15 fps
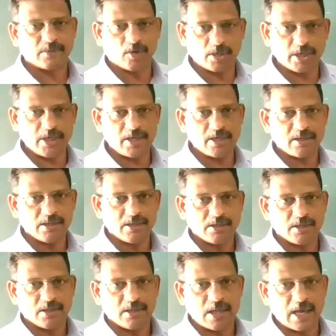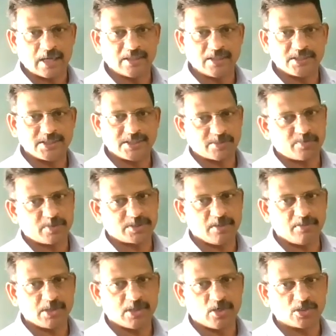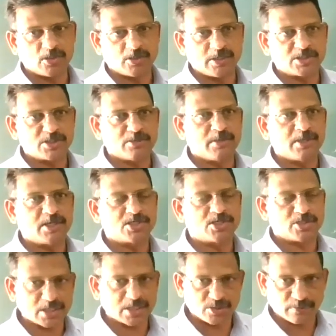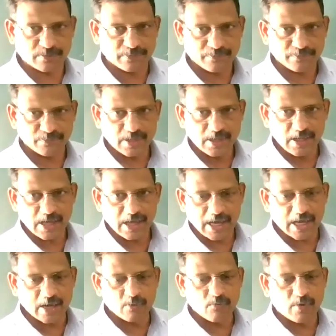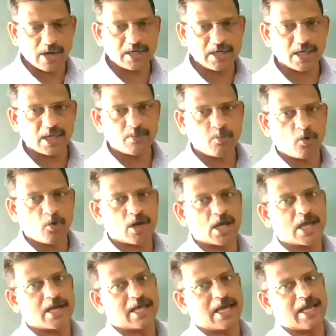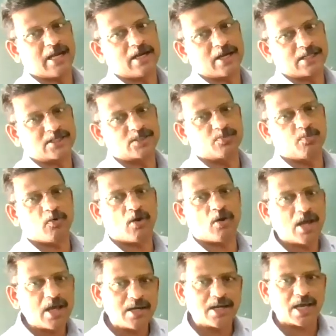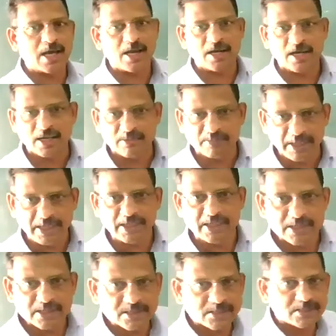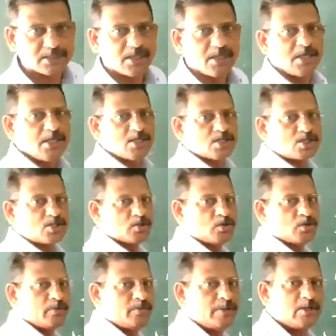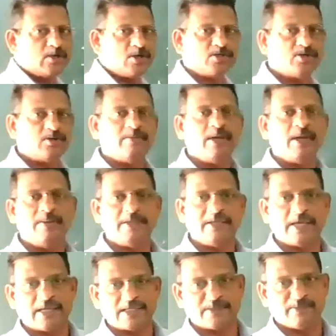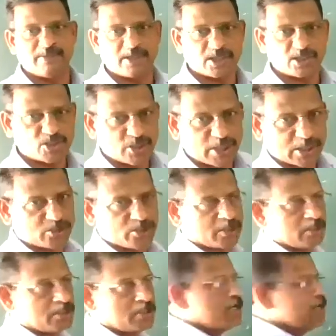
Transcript: Okay? And this is especially because of the symmetric structure. And what are polar dielectrics? Polar dielectric means, so because of maybe their asymmetric structure,